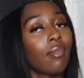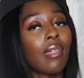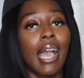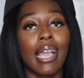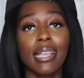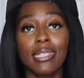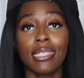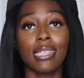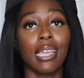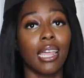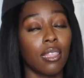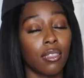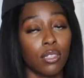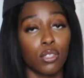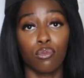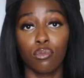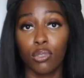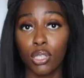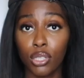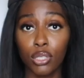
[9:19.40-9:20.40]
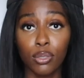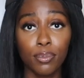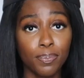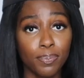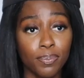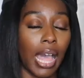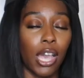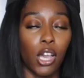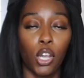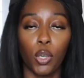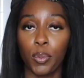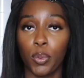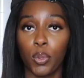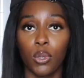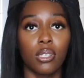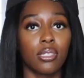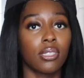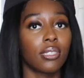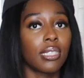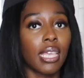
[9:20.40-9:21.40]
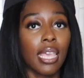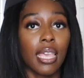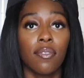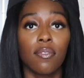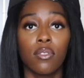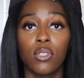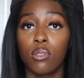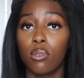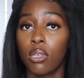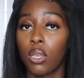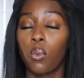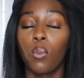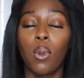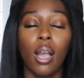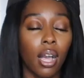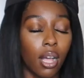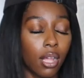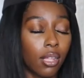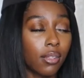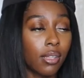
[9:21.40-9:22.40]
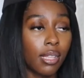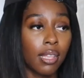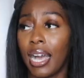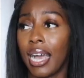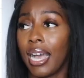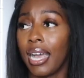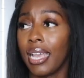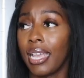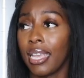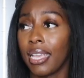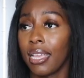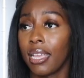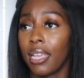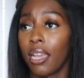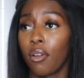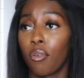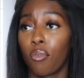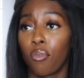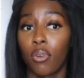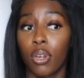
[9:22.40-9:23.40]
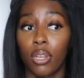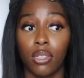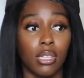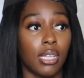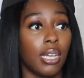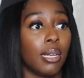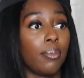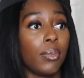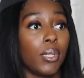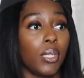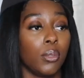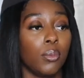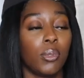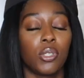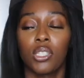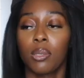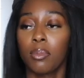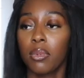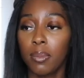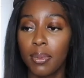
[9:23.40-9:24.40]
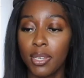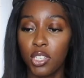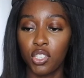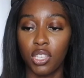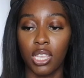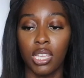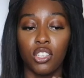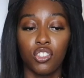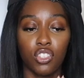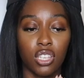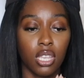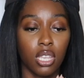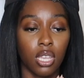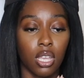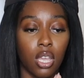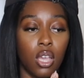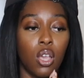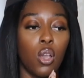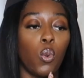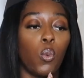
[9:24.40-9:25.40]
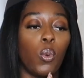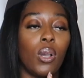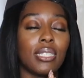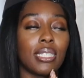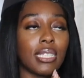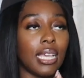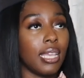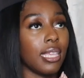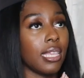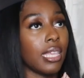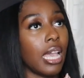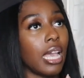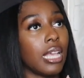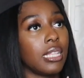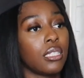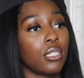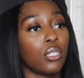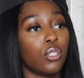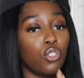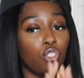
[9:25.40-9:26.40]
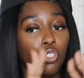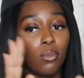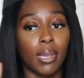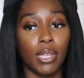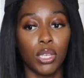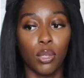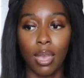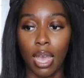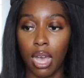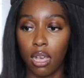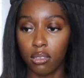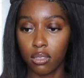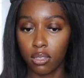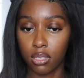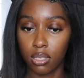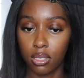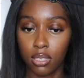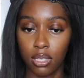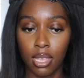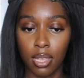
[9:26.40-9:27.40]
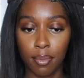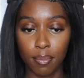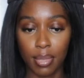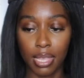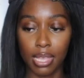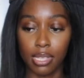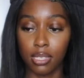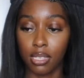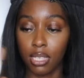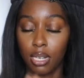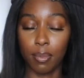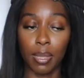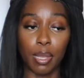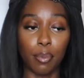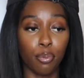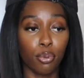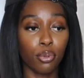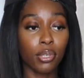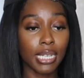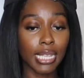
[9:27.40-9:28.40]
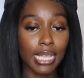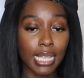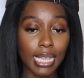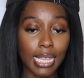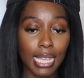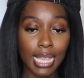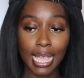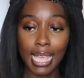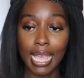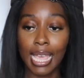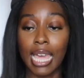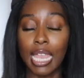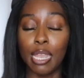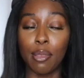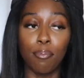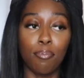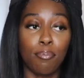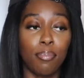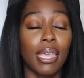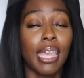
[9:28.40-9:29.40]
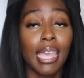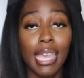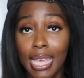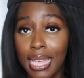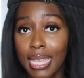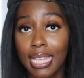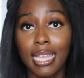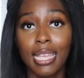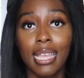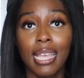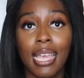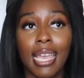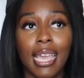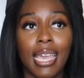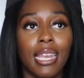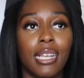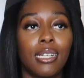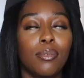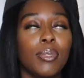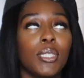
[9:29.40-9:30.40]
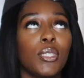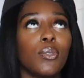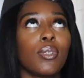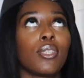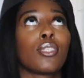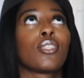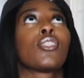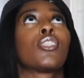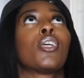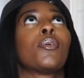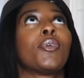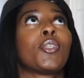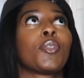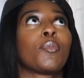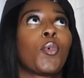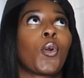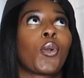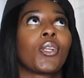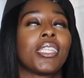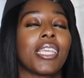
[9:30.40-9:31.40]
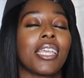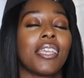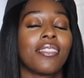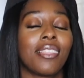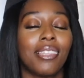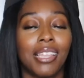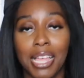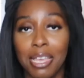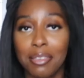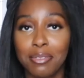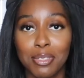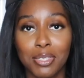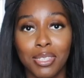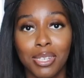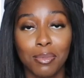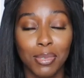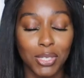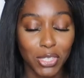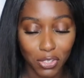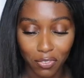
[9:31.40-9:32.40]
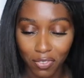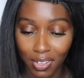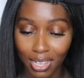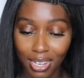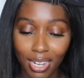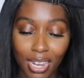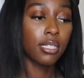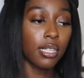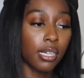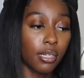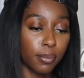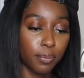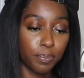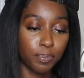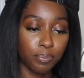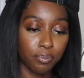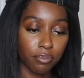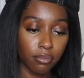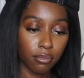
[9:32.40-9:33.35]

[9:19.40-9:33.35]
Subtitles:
I need to get out of this room. I hope you are safe, doing well. I rarely upload, which I'm gonna be changing once I get into my new house. It's gonna be pretty and big, and I'll be doing so much more day in the life. It's gonna be so fun. So,